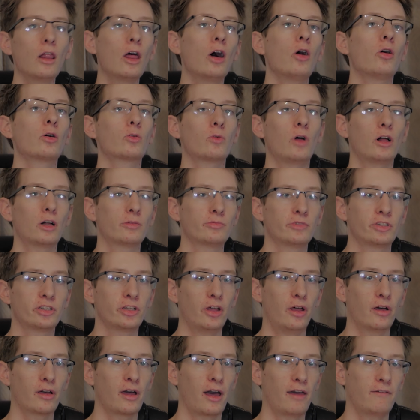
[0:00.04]
Hello and welcome to
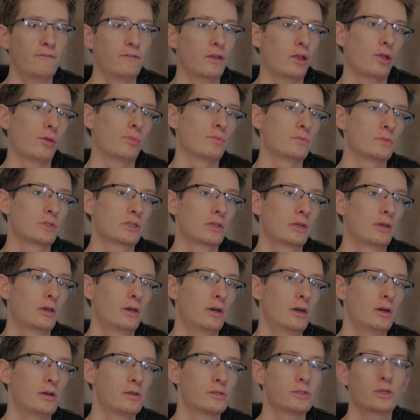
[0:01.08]
Tall Guy Films.
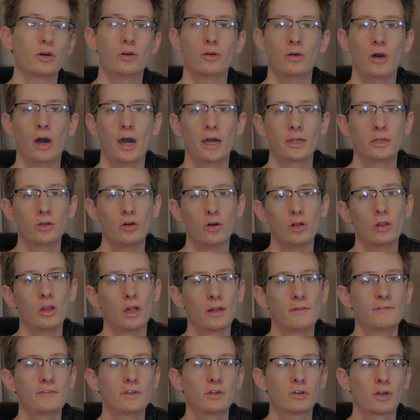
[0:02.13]
So I know a
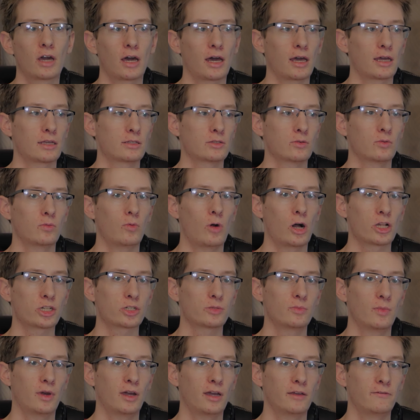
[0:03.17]
lot of you guys
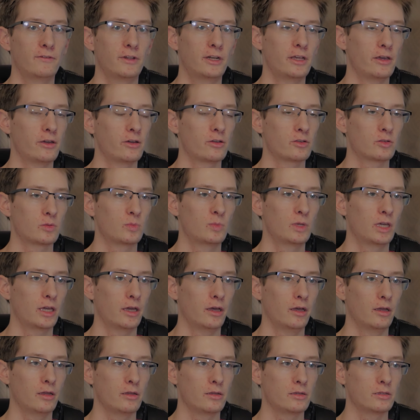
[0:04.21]
watch my videos
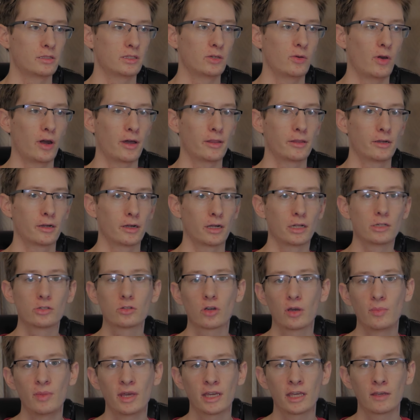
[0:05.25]
because you either
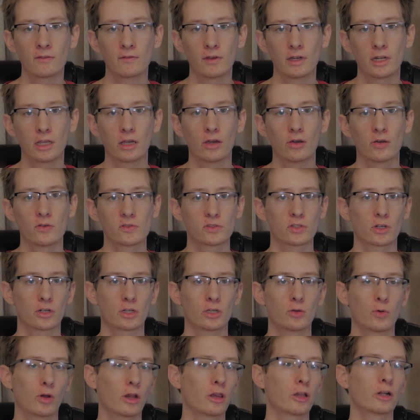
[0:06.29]
enjoy making videos or
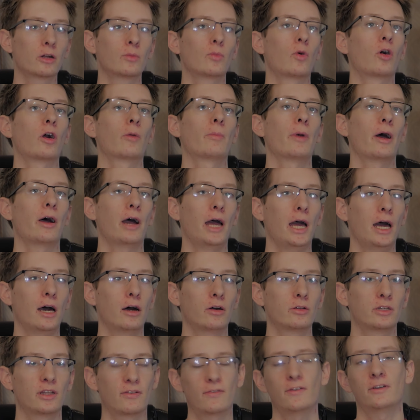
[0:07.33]
you want to learn more about
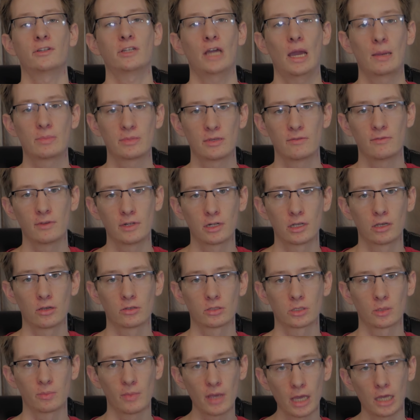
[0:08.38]
how different types of
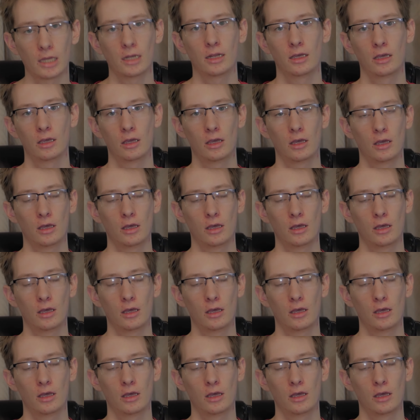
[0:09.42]
videos are made.